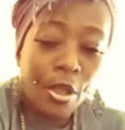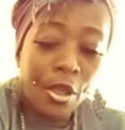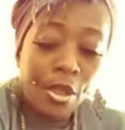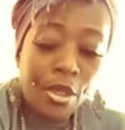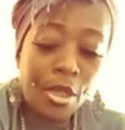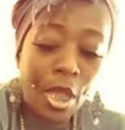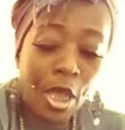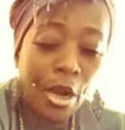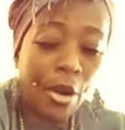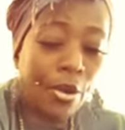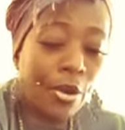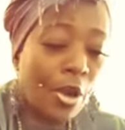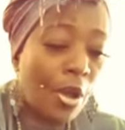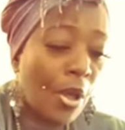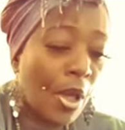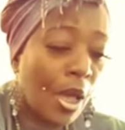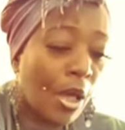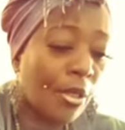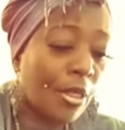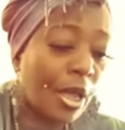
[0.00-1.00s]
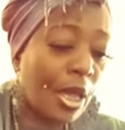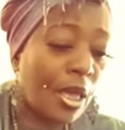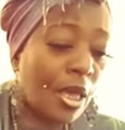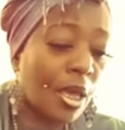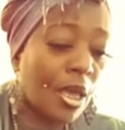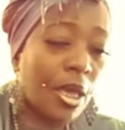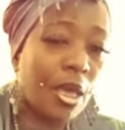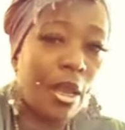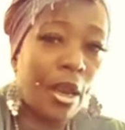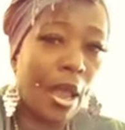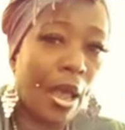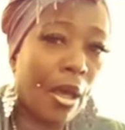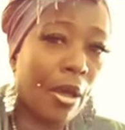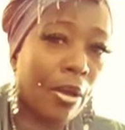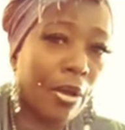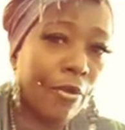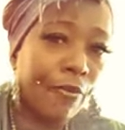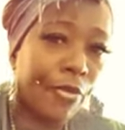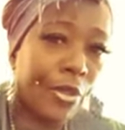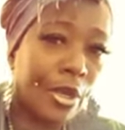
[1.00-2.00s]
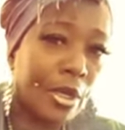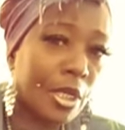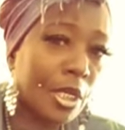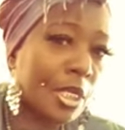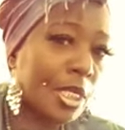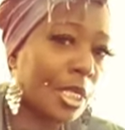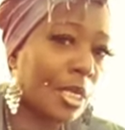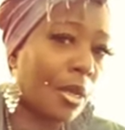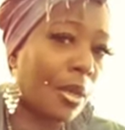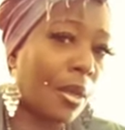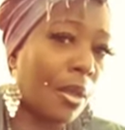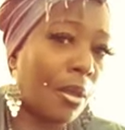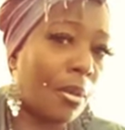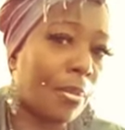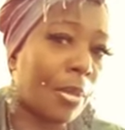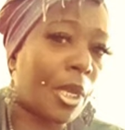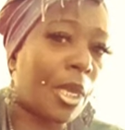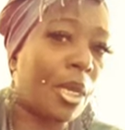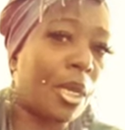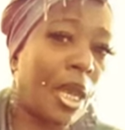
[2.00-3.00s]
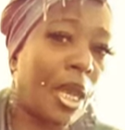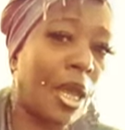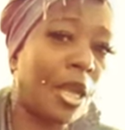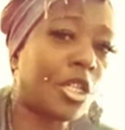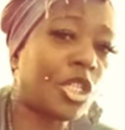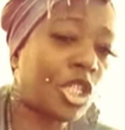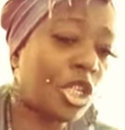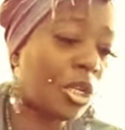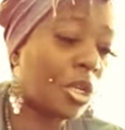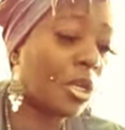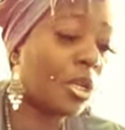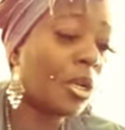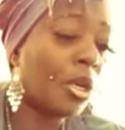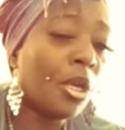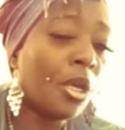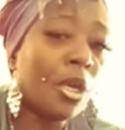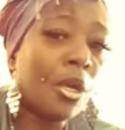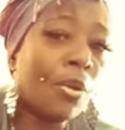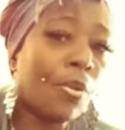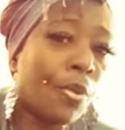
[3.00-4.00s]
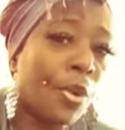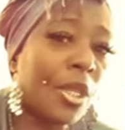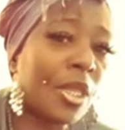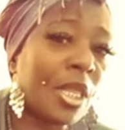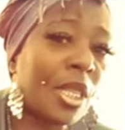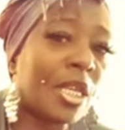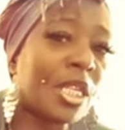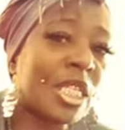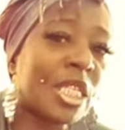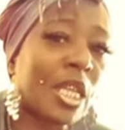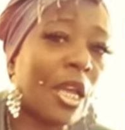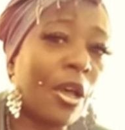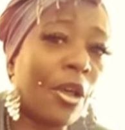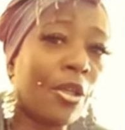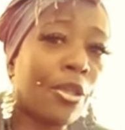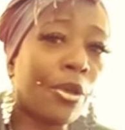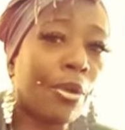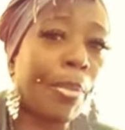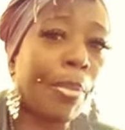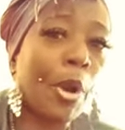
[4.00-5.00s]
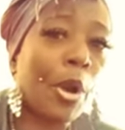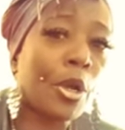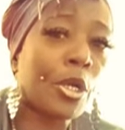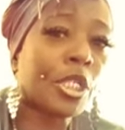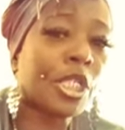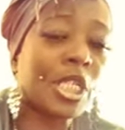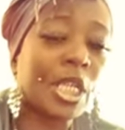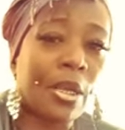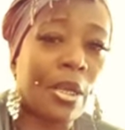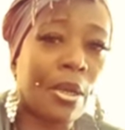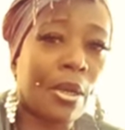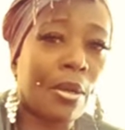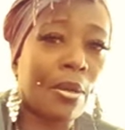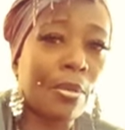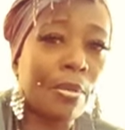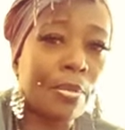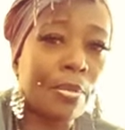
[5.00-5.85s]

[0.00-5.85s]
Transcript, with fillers: They don't know how they can get out of this um, connection with this other person